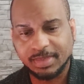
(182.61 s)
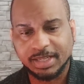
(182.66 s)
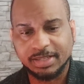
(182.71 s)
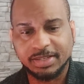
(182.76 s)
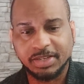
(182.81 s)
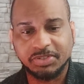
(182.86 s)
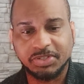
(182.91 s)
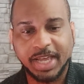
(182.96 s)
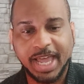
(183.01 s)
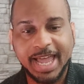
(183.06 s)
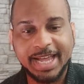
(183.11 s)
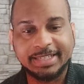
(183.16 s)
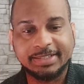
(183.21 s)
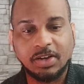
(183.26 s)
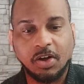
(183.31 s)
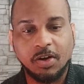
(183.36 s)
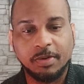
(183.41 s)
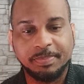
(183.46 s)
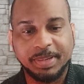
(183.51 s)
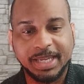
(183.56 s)
It says
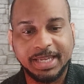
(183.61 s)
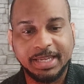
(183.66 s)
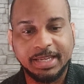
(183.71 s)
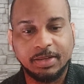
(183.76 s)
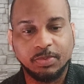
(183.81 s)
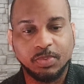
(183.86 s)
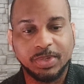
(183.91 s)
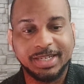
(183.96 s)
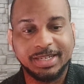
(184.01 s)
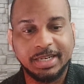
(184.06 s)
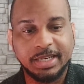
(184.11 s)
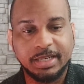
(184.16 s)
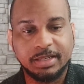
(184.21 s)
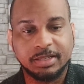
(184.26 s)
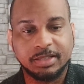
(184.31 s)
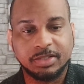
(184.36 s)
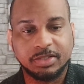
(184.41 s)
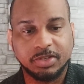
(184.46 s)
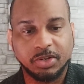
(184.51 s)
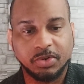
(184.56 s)
XRP would
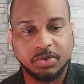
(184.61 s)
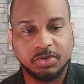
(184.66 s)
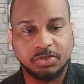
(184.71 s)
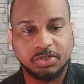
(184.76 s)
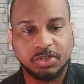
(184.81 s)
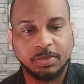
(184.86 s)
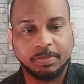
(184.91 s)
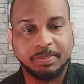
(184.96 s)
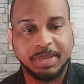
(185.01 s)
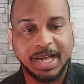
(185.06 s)
need to surge